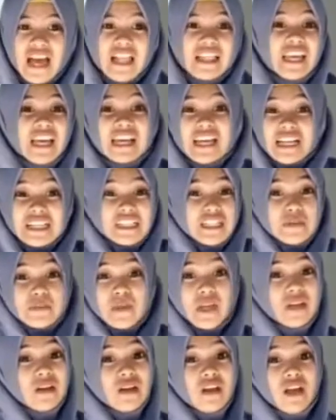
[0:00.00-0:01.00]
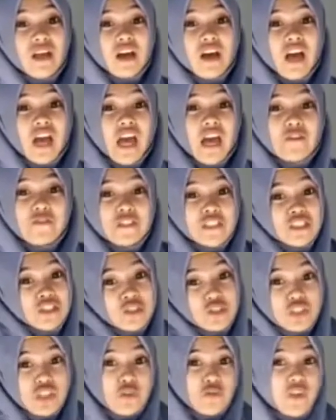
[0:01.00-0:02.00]
That doesn't mean every
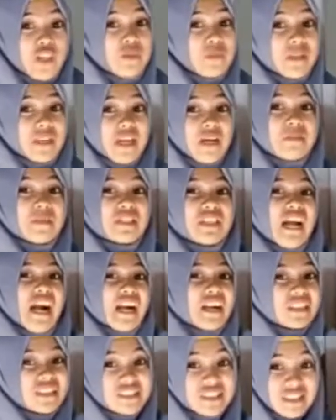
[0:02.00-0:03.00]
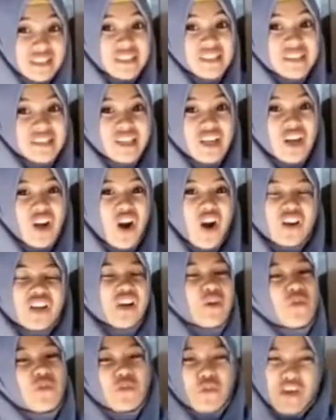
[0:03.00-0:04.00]
student will become an artist or
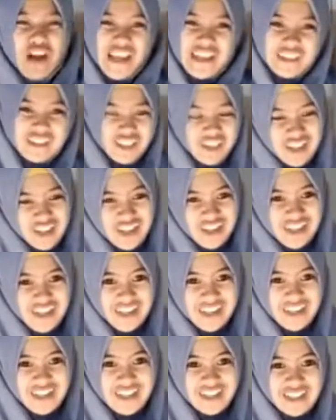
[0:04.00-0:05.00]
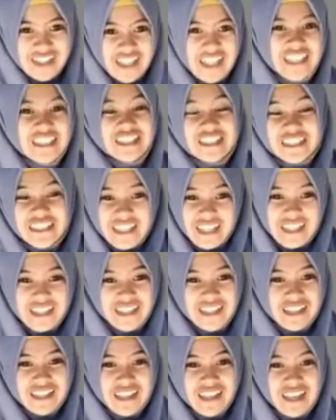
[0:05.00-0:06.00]
a writer.
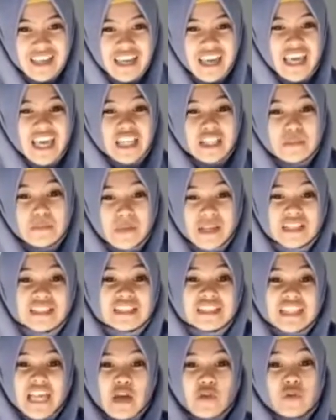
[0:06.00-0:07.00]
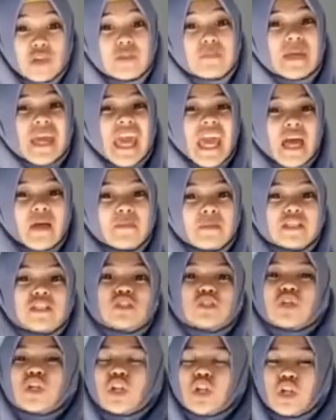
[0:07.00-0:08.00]
Instead, it means they will be able
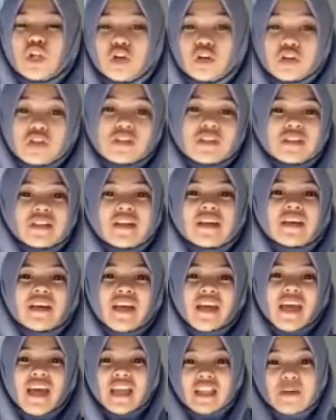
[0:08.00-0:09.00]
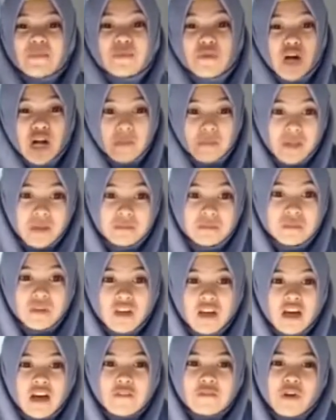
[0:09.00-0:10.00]
to look at a problem
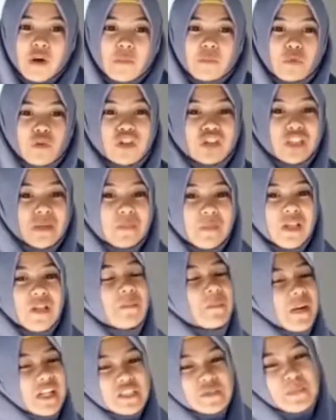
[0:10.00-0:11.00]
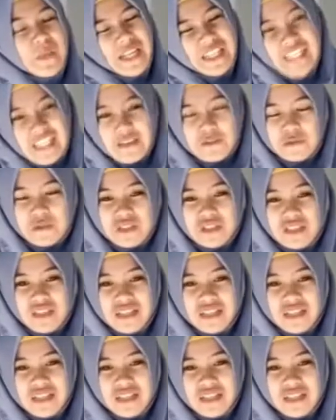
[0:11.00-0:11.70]
from multiple perspectives,